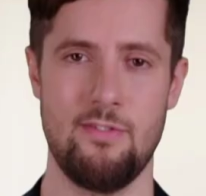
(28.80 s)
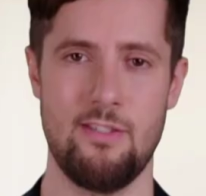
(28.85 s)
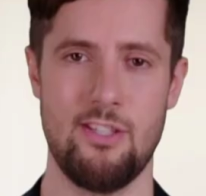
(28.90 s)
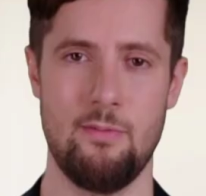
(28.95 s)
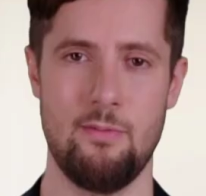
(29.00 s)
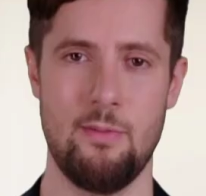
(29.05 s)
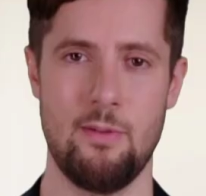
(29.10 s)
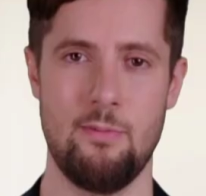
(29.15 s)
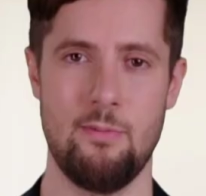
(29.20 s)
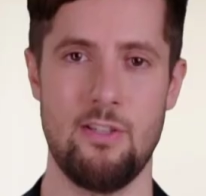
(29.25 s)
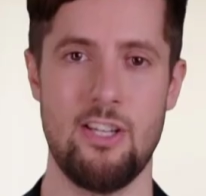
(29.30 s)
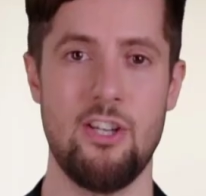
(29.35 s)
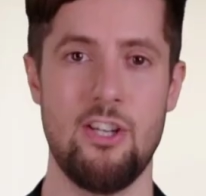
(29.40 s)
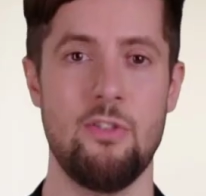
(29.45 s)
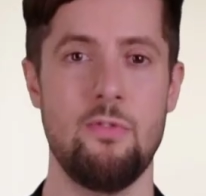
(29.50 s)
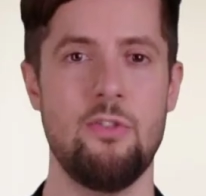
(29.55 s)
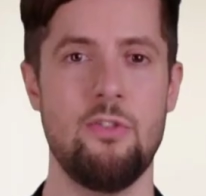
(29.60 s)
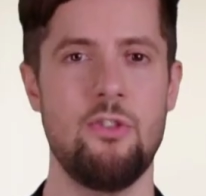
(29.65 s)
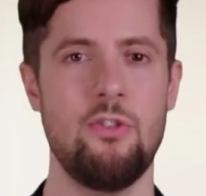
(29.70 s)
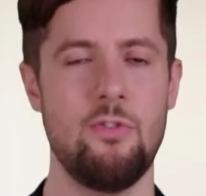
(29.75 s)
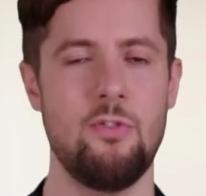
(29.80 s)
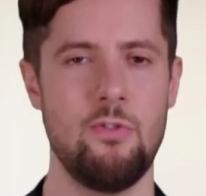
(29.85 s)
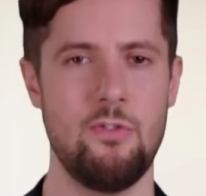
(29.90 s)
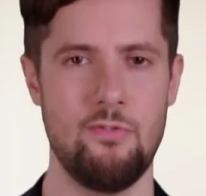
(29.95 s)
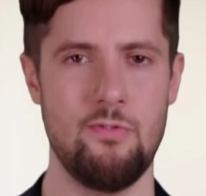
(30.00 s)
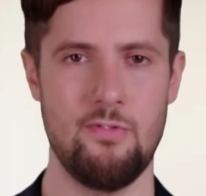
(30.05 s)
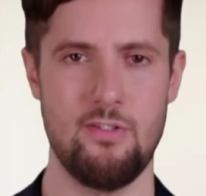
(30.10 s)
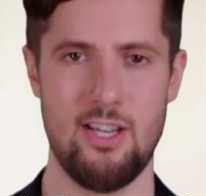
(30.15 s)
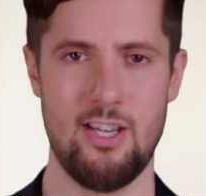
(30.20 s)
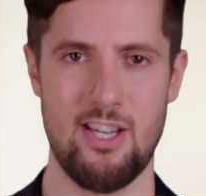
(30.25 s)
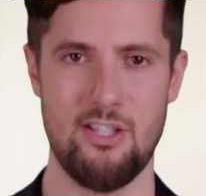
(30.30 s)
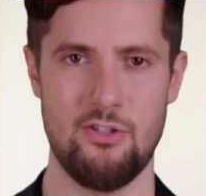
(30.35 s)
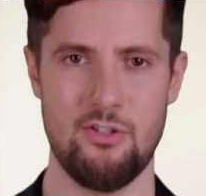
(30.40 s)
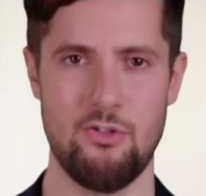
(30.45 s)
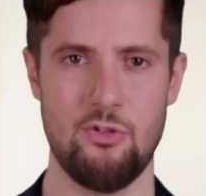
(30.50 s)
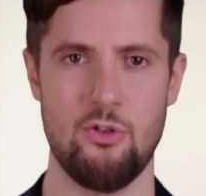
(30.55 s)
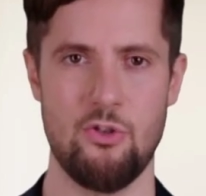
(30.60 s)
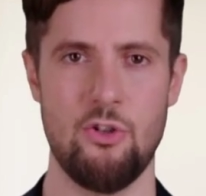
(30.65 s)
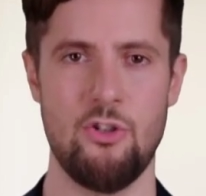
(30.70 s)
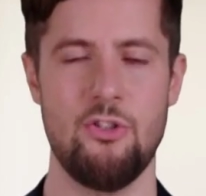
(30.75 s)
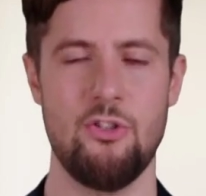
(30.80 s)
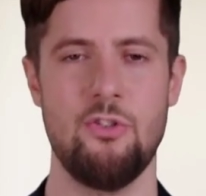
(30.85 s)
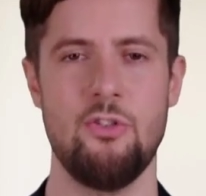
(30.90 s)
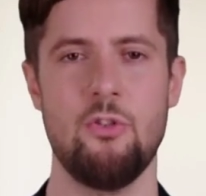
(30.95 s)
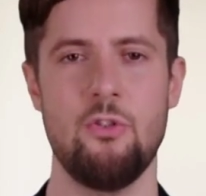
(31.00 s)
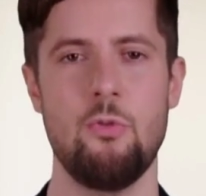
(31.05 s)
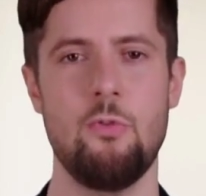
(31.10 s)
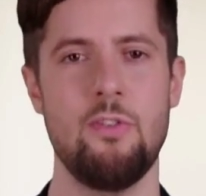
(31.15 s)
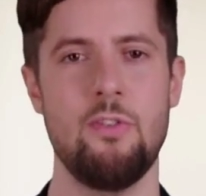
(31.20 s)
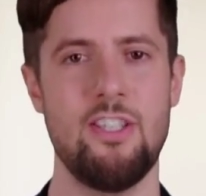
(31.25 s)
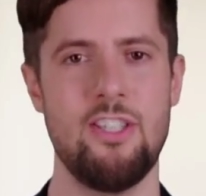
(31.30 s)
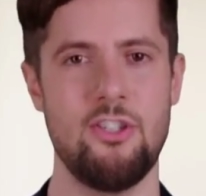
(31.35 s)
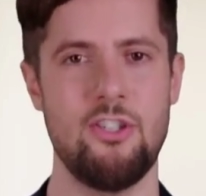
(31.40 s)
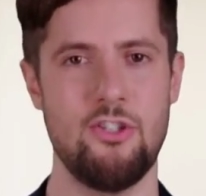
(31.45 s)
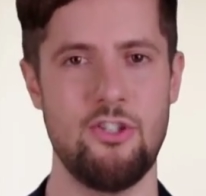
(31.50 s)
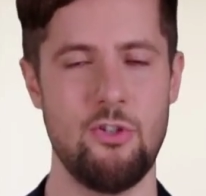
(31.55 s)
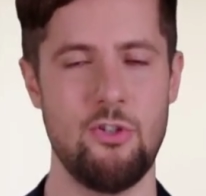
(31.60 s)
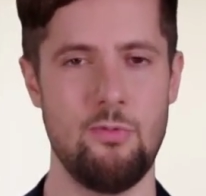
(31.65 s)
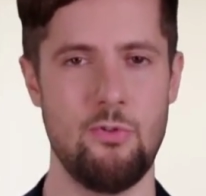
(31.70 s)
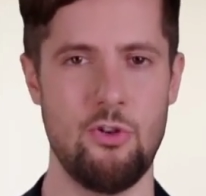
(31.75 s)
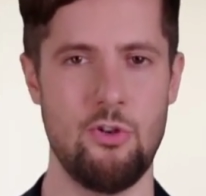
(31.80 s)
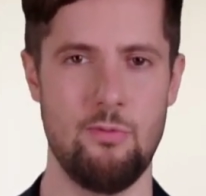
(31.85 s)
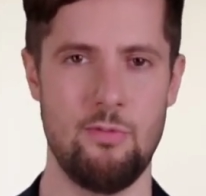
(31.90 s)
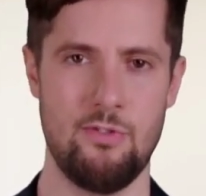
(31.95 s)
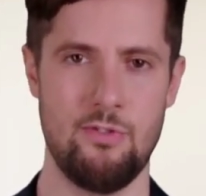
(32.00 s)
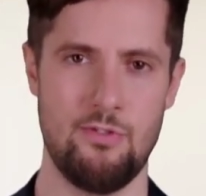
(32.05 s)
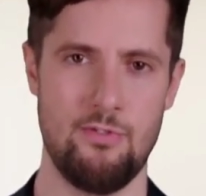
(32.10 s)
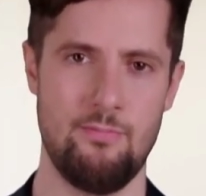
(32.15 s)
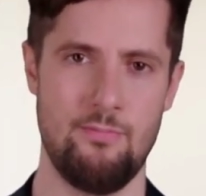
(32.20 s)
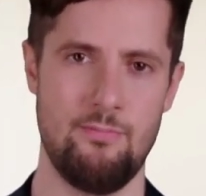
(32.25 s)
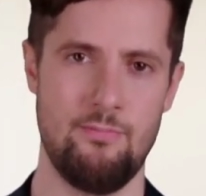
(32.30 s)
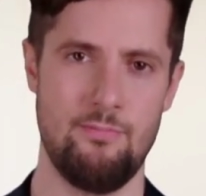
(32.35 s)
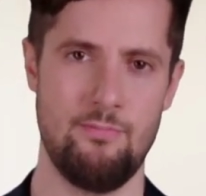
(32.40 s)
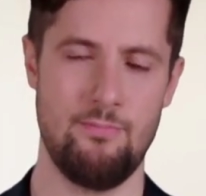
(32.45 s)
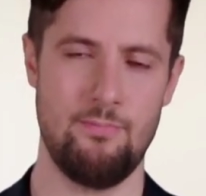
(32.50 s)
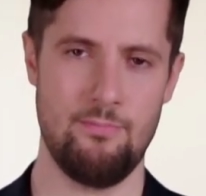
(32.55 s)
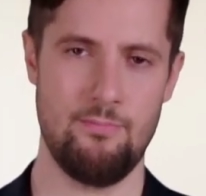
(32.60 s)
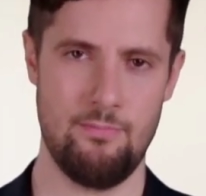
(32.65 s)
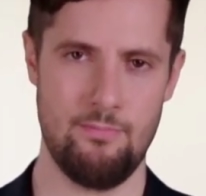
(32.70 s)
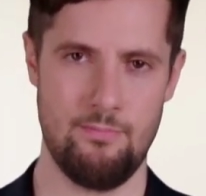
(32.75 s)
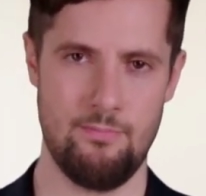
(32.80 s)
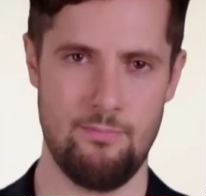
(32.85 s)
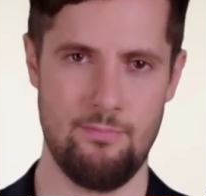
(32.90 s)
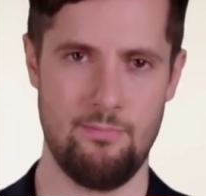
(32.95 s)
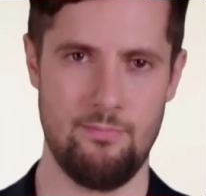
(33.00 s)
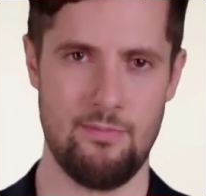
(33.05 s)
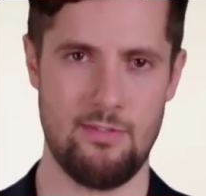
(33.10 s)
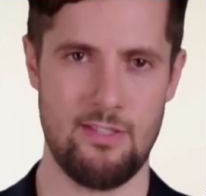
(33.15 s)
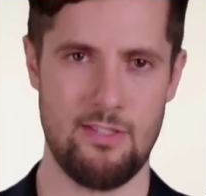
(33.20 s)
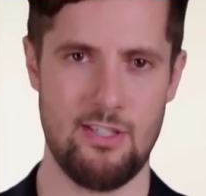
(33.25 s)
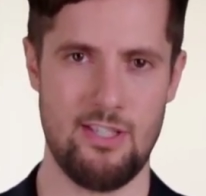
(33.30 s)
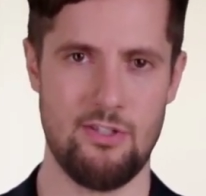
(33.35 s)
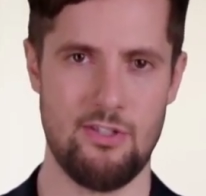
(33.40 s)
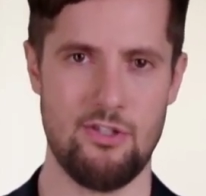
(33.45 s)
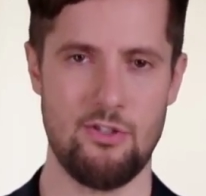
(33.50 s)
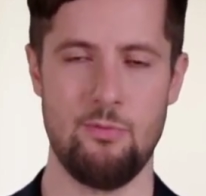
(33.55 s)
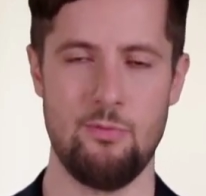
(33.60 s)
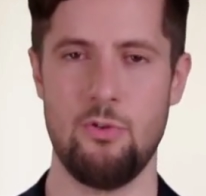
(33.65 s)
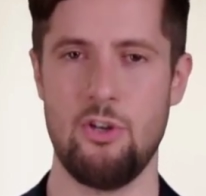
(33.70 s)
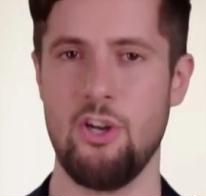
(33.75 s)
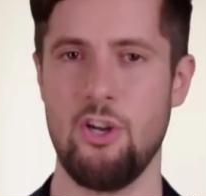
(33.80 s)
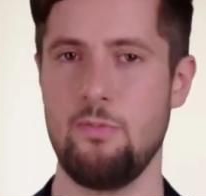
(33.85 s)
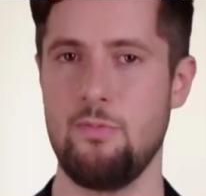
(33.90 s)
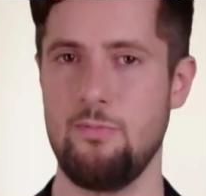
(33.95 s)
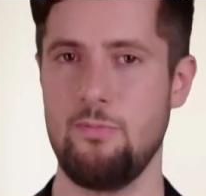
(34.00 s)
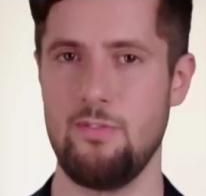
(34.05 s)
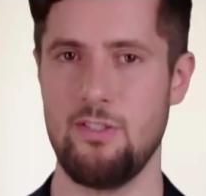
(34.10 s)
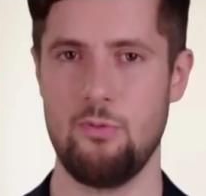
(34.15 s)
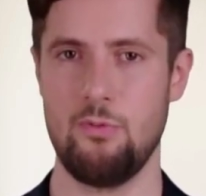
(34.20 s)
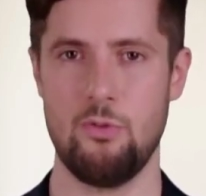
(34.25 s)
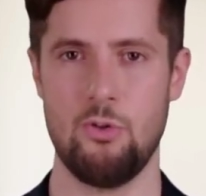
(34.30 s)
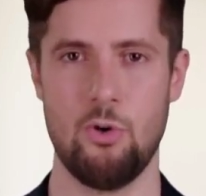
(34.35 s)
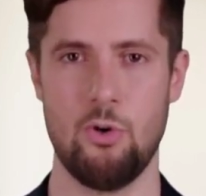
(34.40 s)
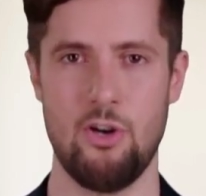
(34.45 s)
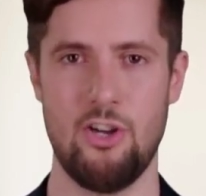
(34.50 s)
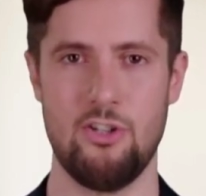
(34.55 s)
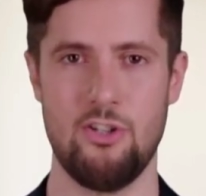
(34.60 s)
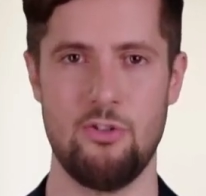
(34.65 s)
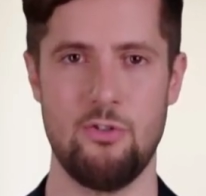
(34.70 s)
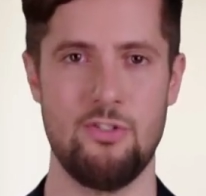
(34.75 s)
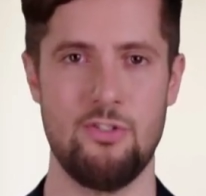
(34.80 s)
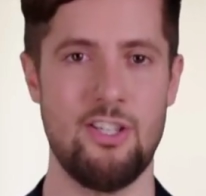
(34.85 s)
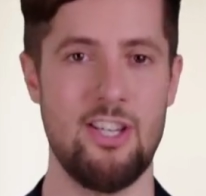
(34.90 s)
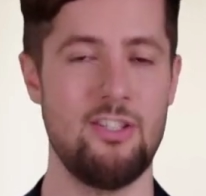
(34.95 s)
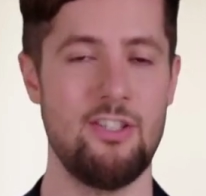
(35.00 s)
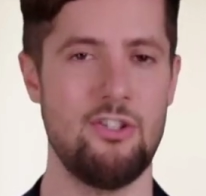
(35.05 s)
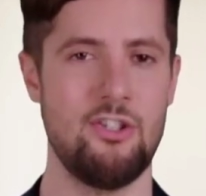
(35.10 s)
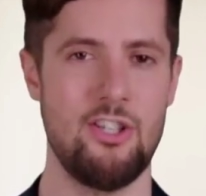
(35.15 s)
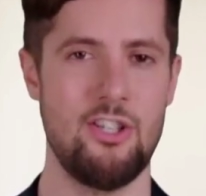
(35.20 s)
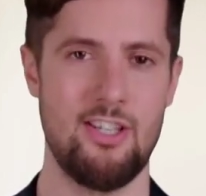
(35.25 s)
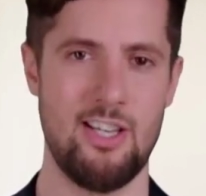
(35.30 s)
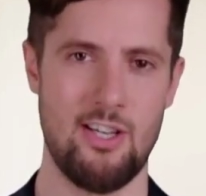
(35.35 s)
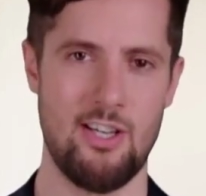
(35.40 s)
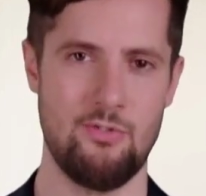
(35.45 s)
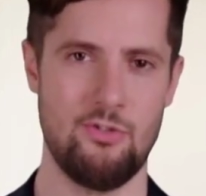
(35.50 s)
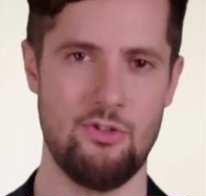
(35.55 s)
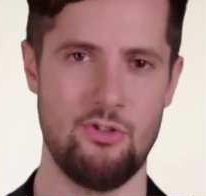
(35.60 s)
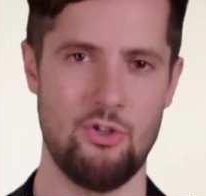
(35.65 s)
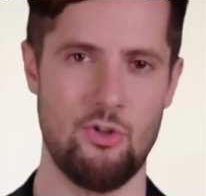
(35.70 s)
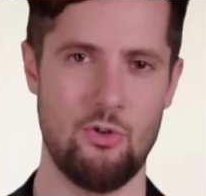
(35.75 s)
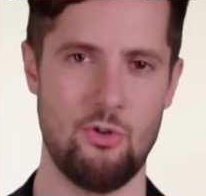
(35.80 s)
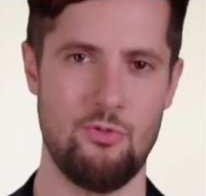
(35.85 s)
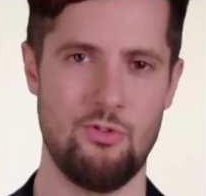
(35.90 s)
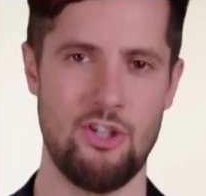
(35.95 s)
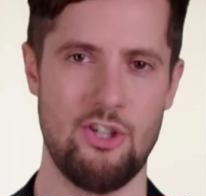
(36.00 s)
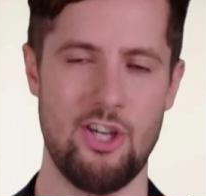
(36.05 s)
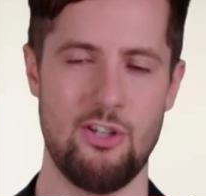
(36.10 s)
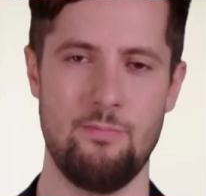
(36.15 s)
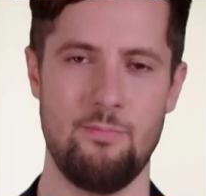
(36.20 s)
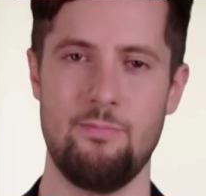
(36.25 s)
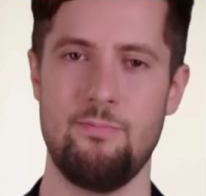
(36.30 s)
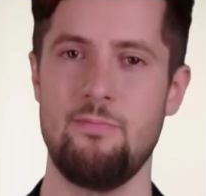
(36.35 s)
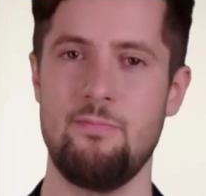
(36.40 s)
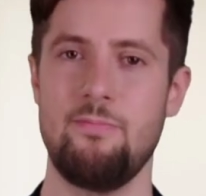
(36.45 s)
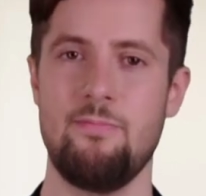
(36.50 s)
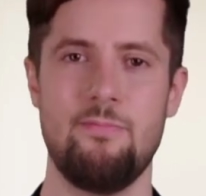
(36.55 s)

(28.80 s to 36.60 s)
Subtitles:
They might be health issues, financial struggles, or relationship troubles. These are the problems that require your attention and effort to overcome.